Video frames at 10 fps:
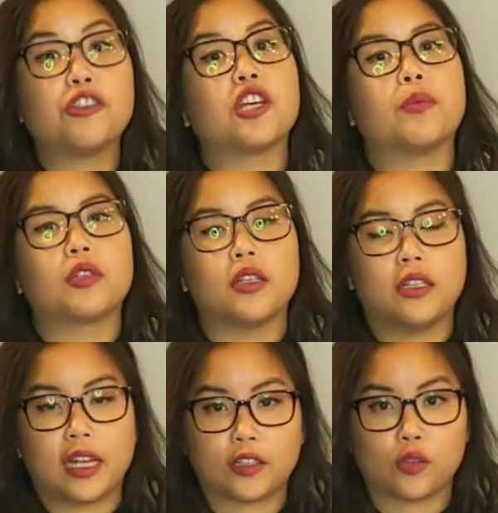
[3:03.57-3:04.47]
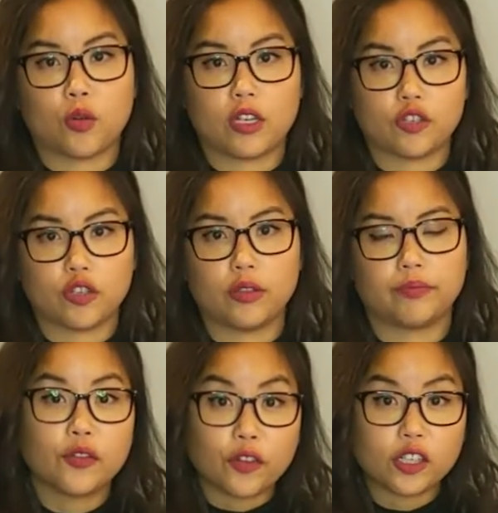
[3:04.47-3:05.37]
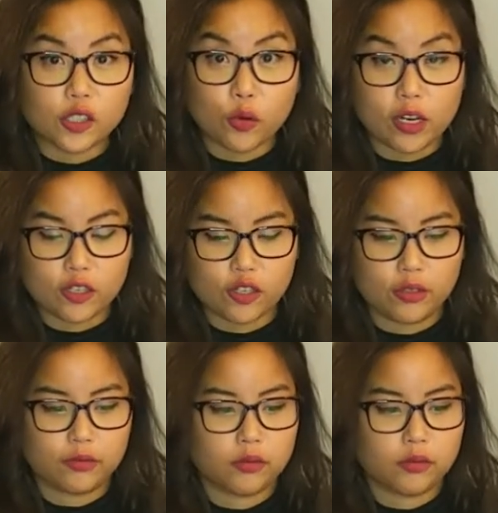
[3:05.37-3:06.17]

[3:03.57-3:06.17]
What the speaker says: jump to the next question. The first question,